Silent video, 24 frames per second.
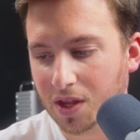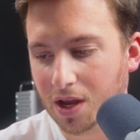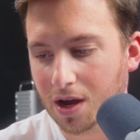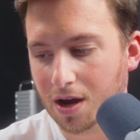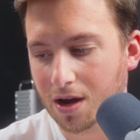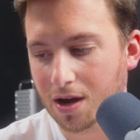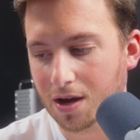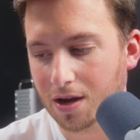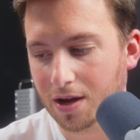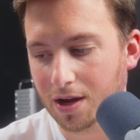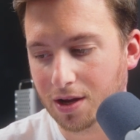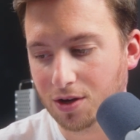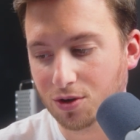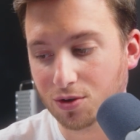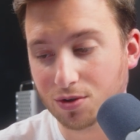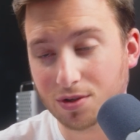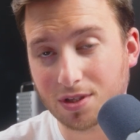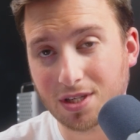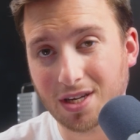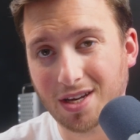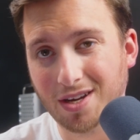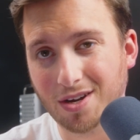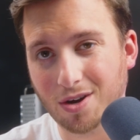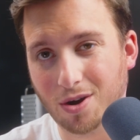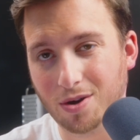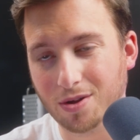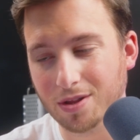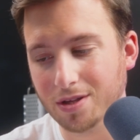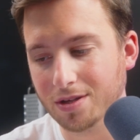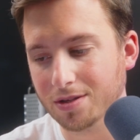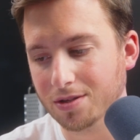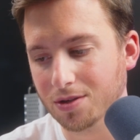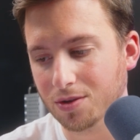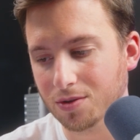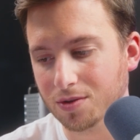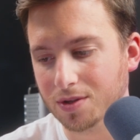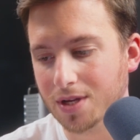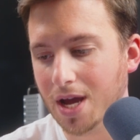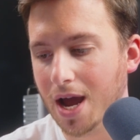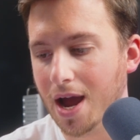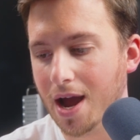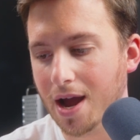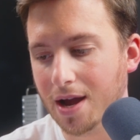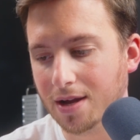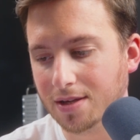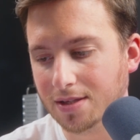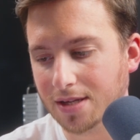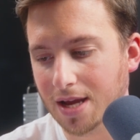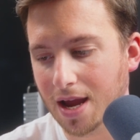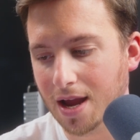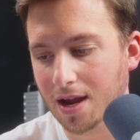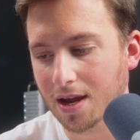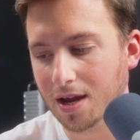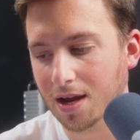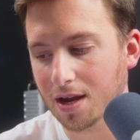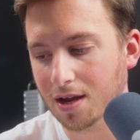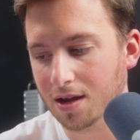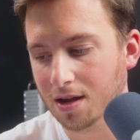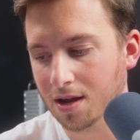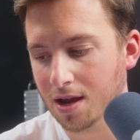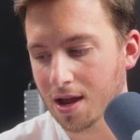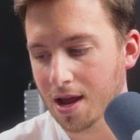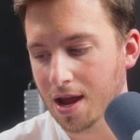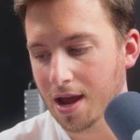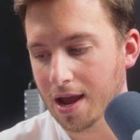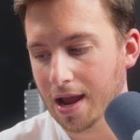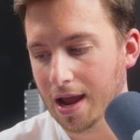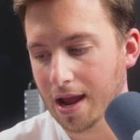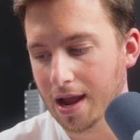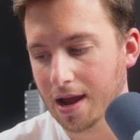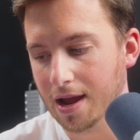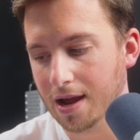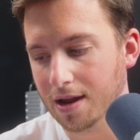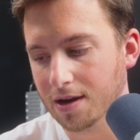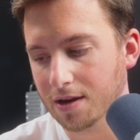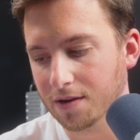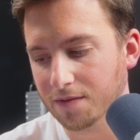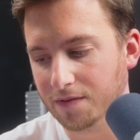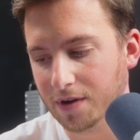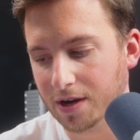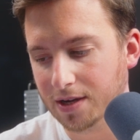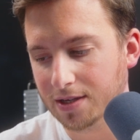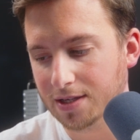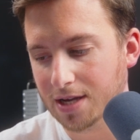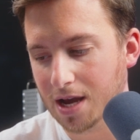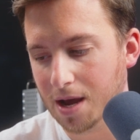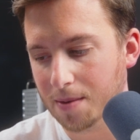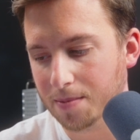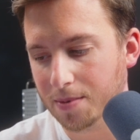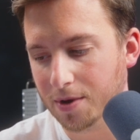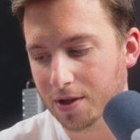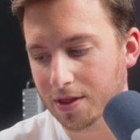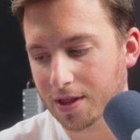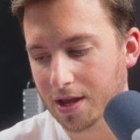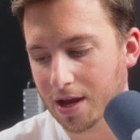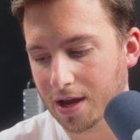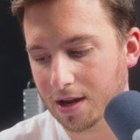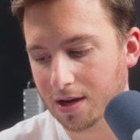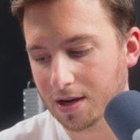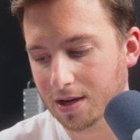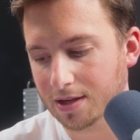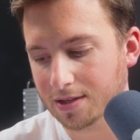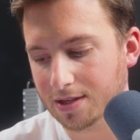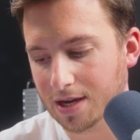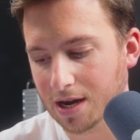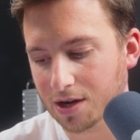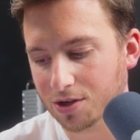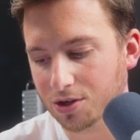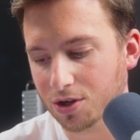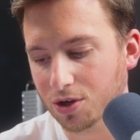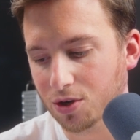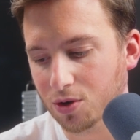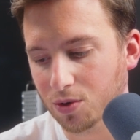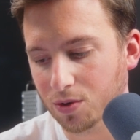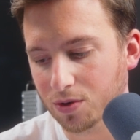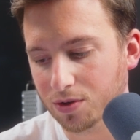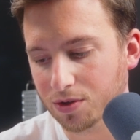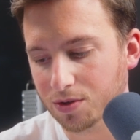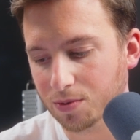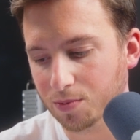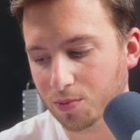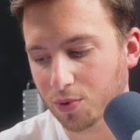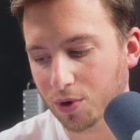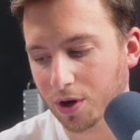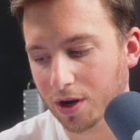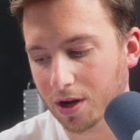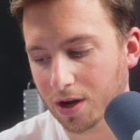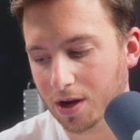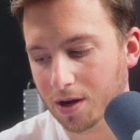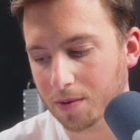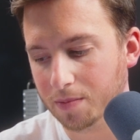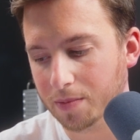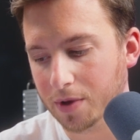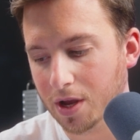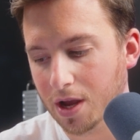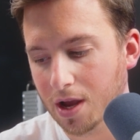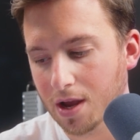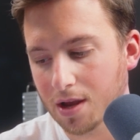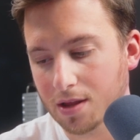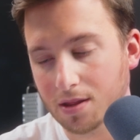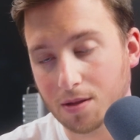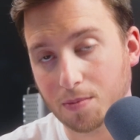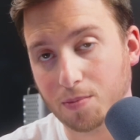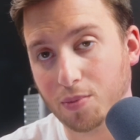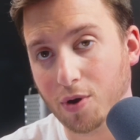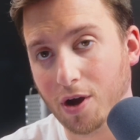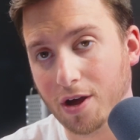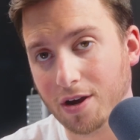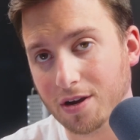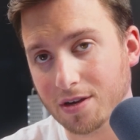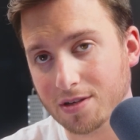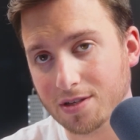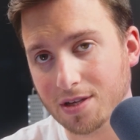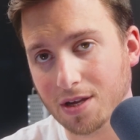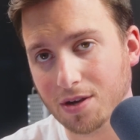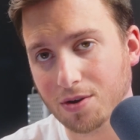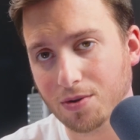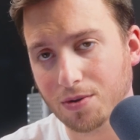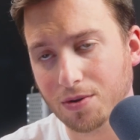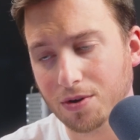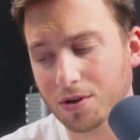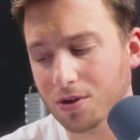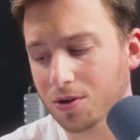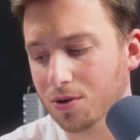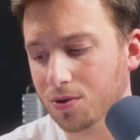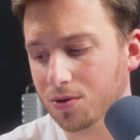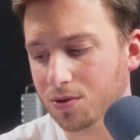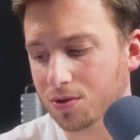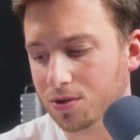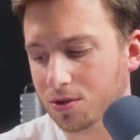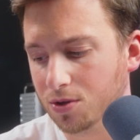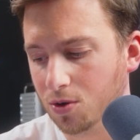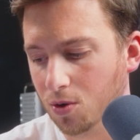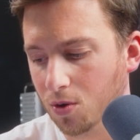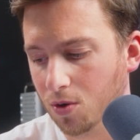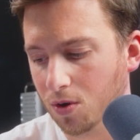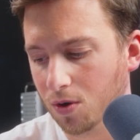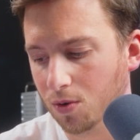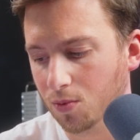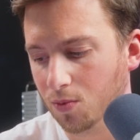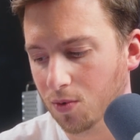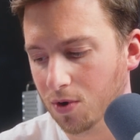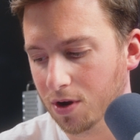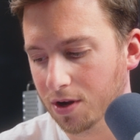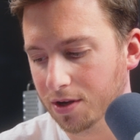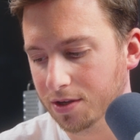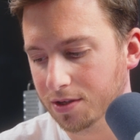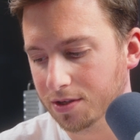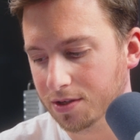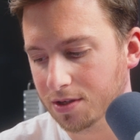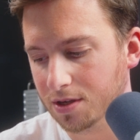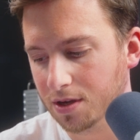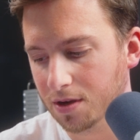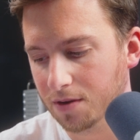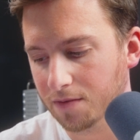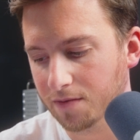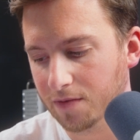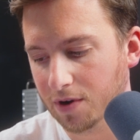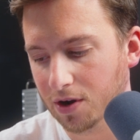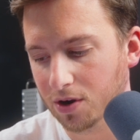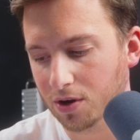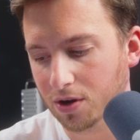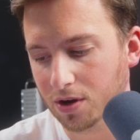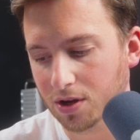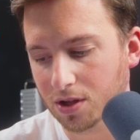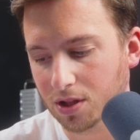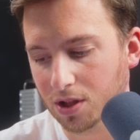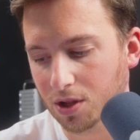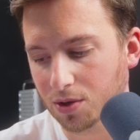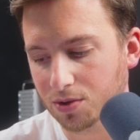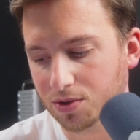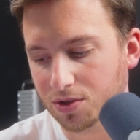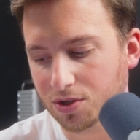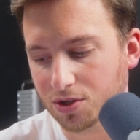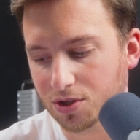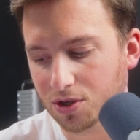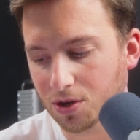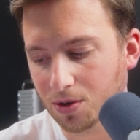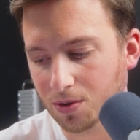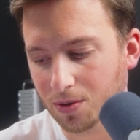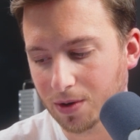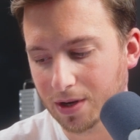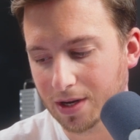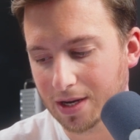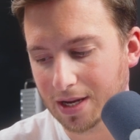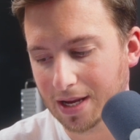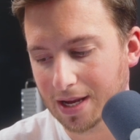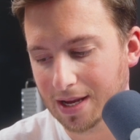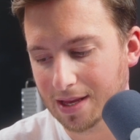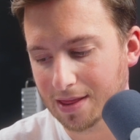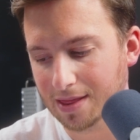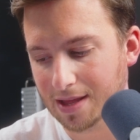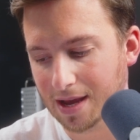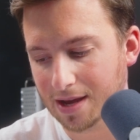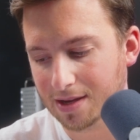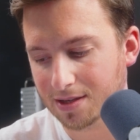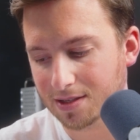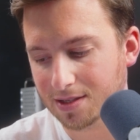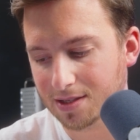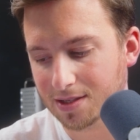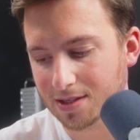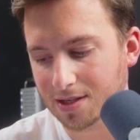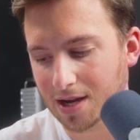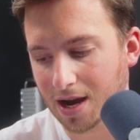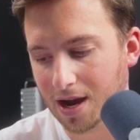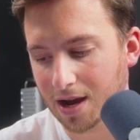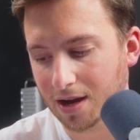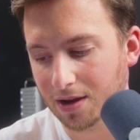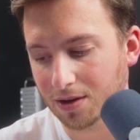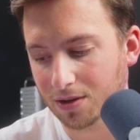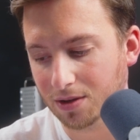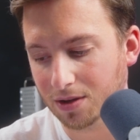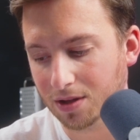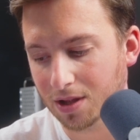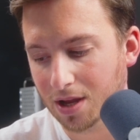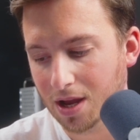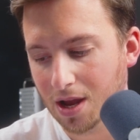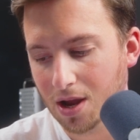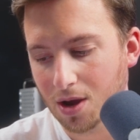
And you'll see all these little tags hanging. And if I tap on that, it's actually going to bring up the products that are used or ones very close to it in that style